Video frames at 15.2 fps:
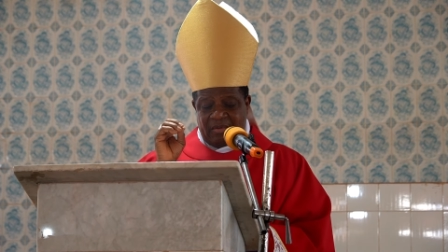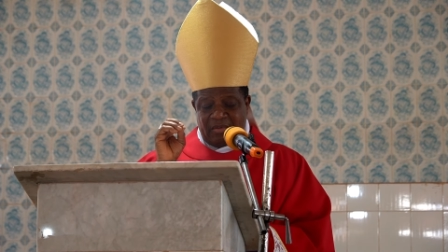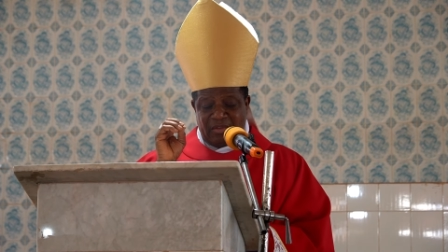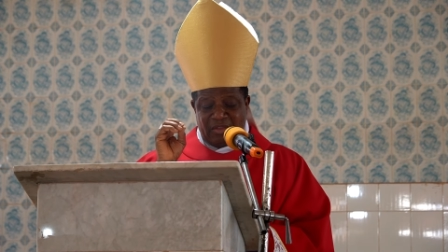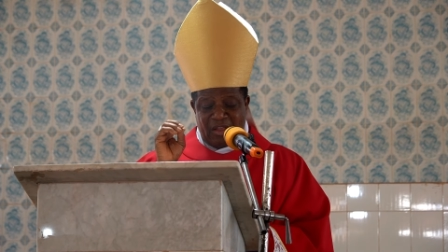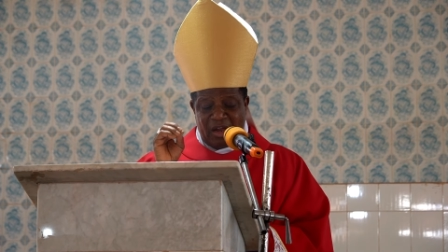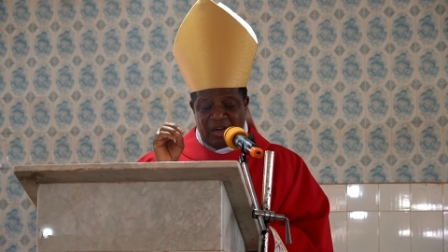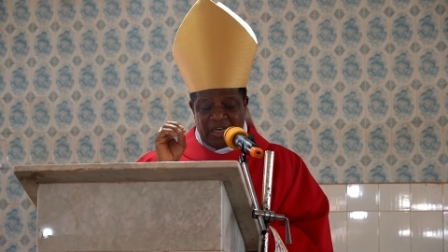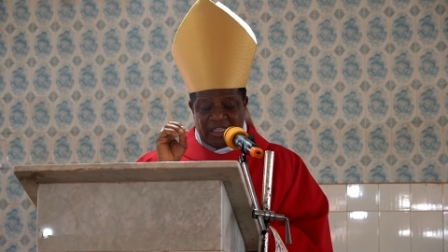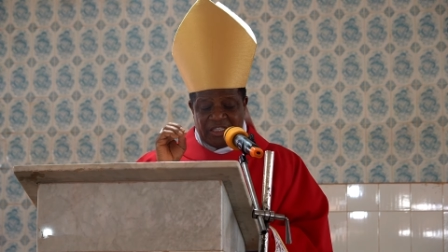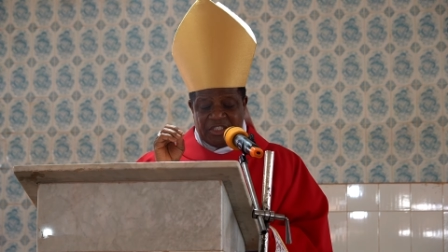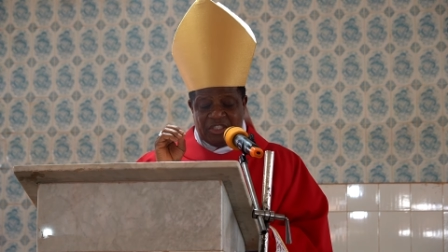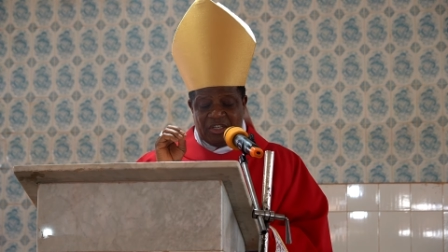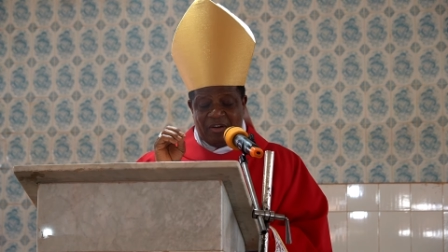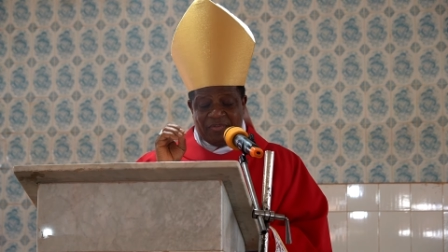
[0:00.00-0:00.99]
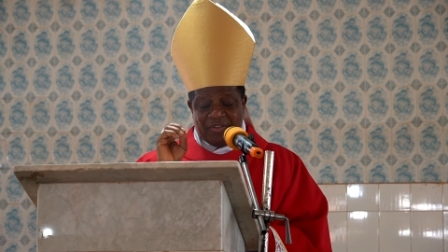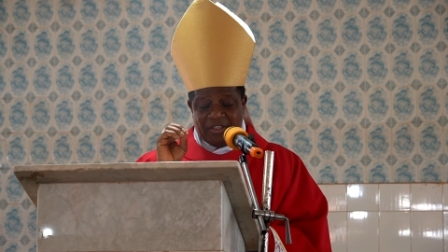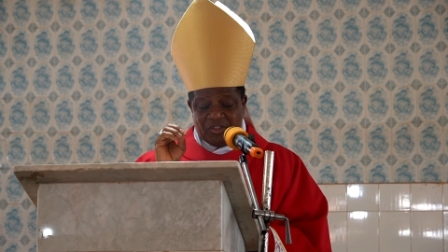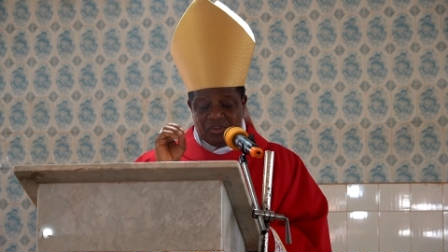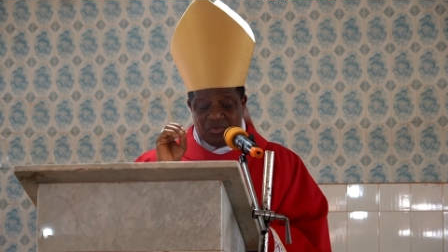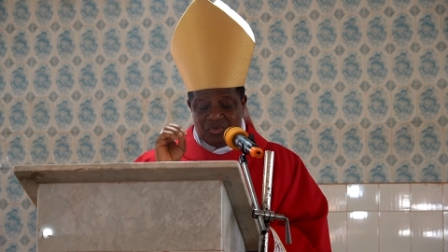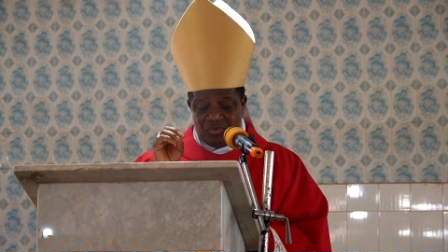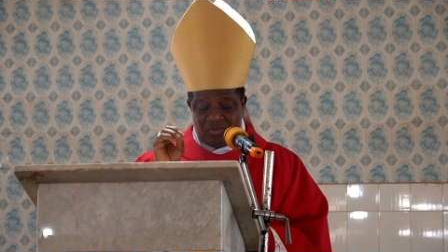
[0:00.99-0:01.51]
Knowledge of the
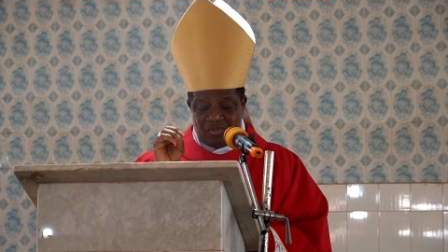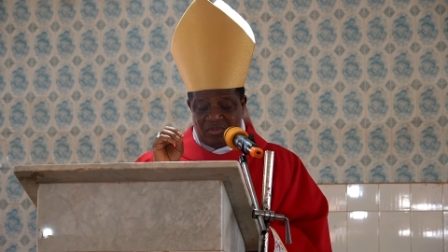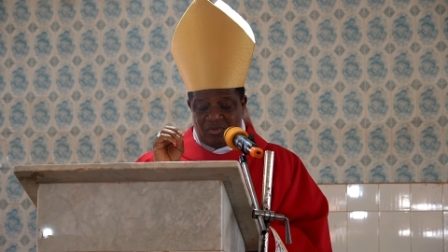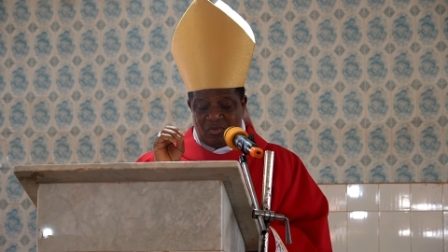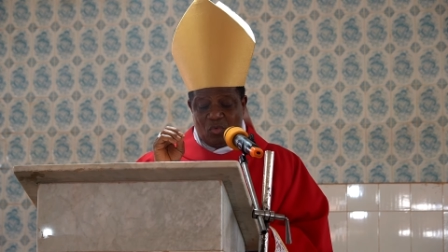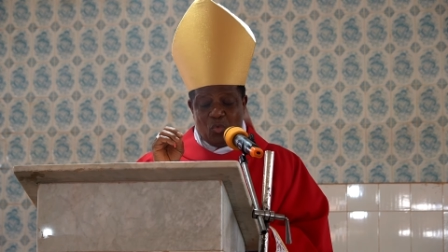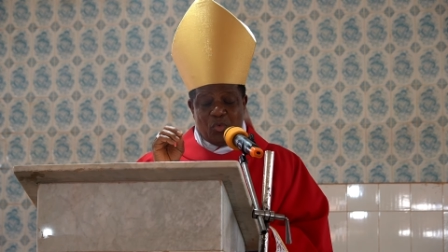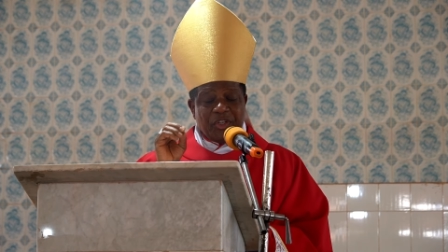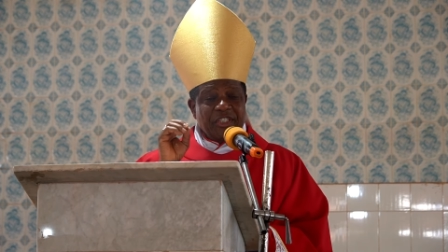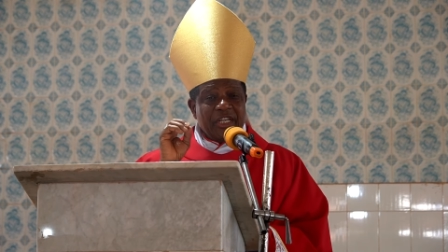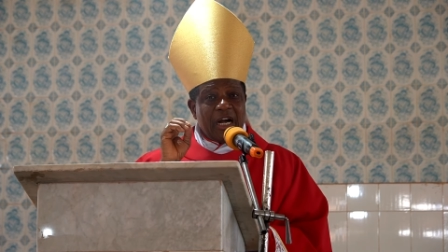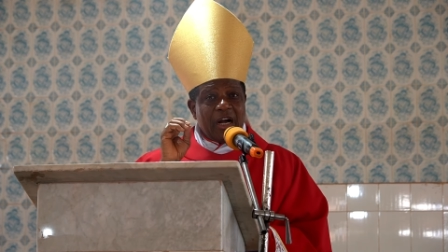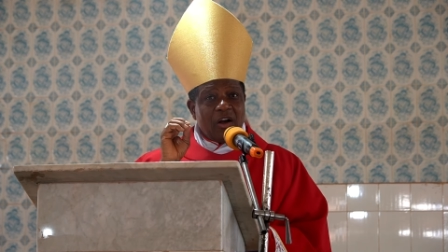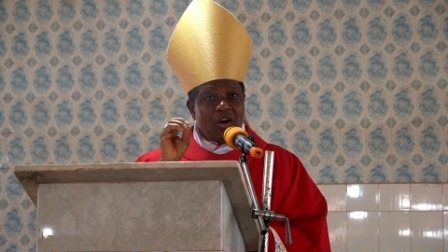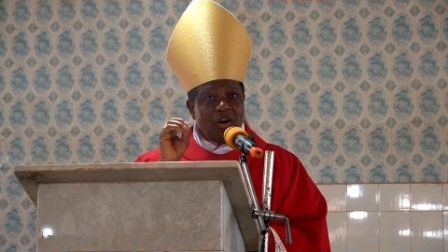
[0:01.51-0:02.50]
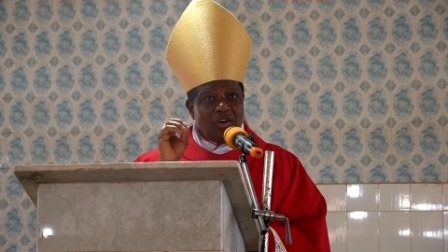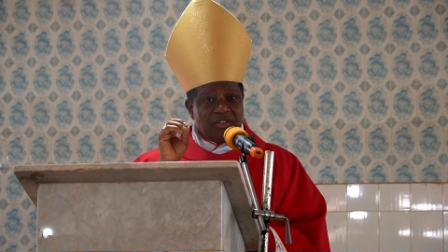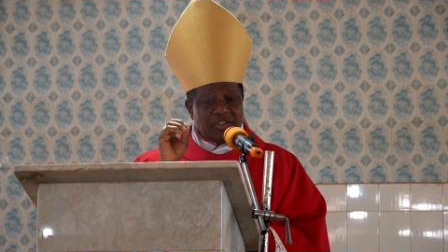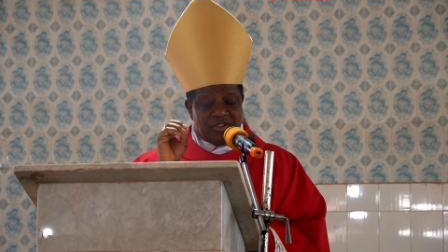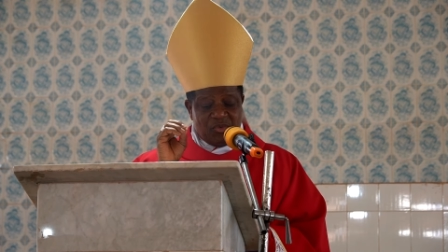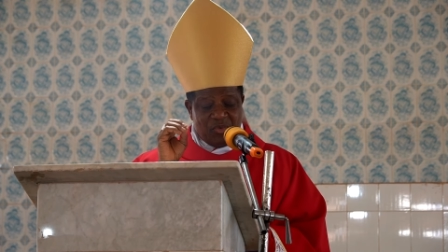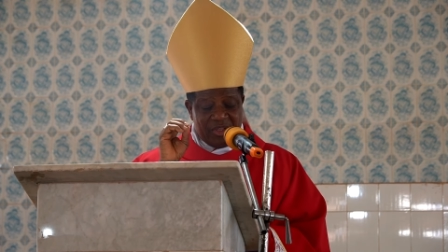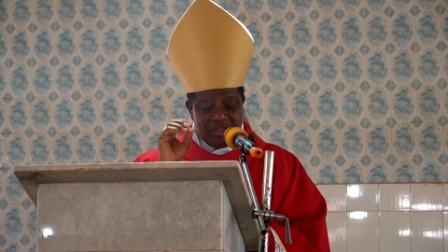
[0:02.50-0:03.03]
truth, which
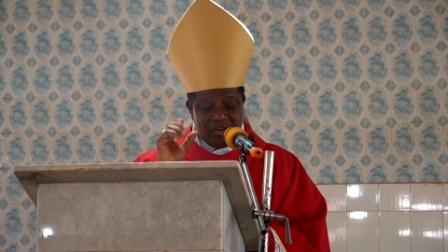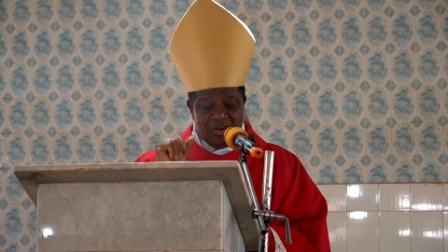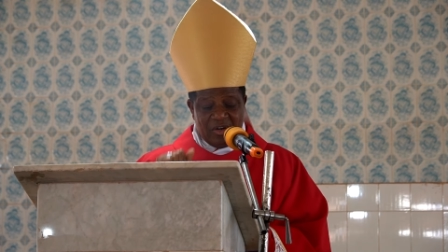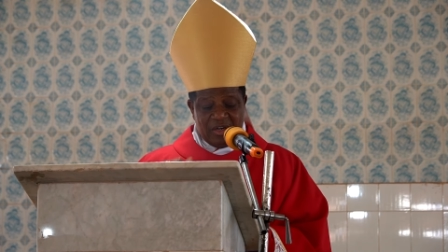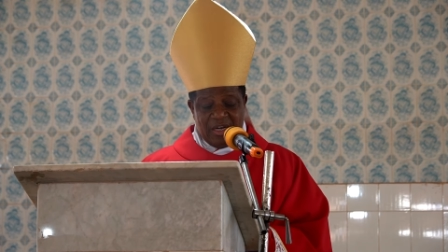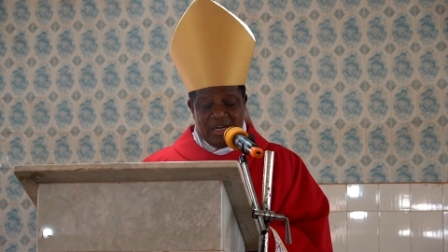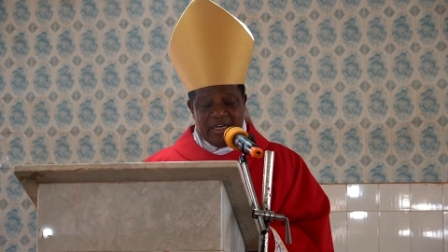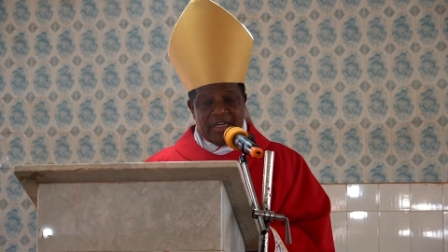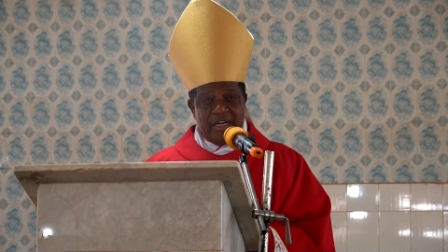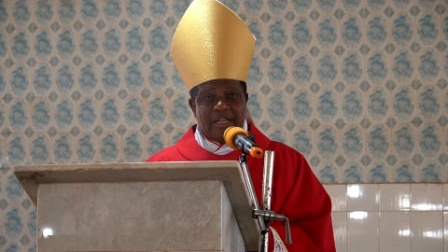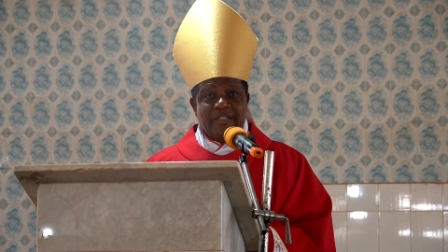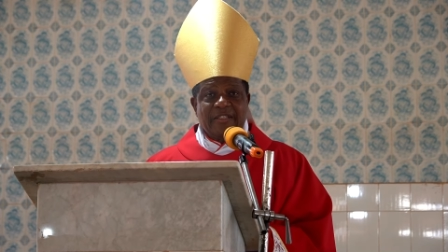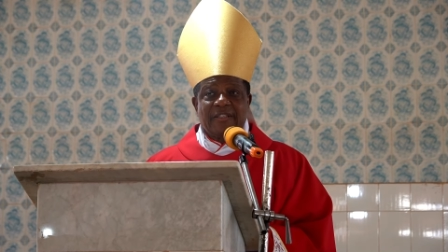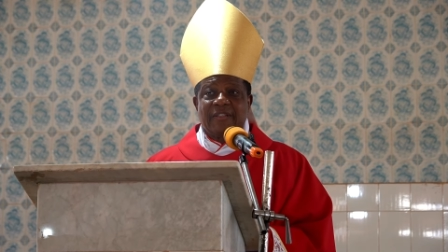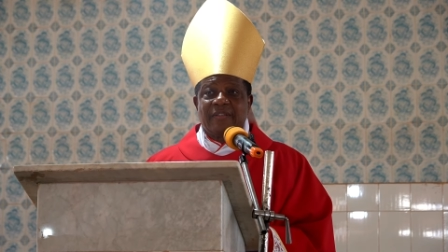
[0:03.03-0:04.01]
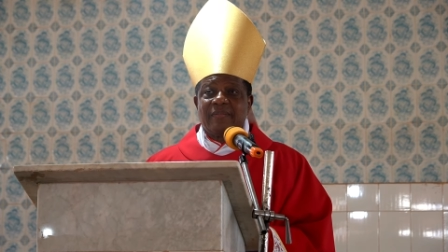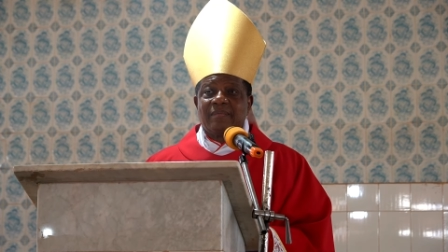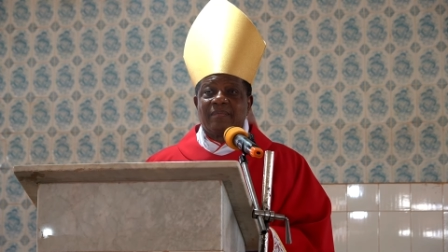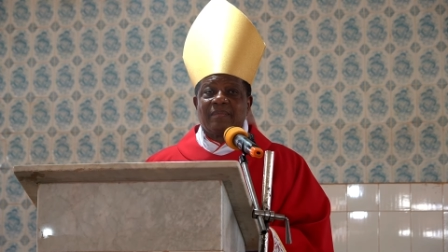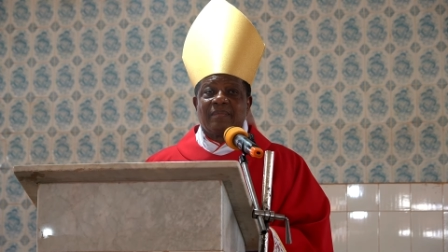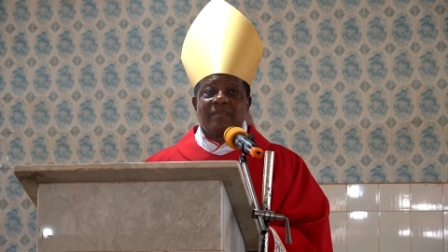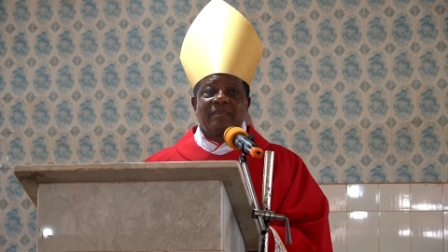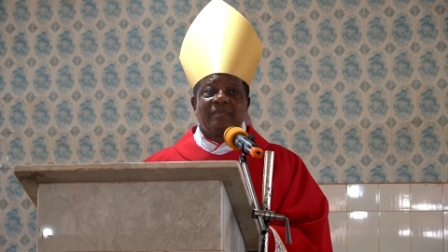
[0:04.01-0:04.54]
accords with godliness.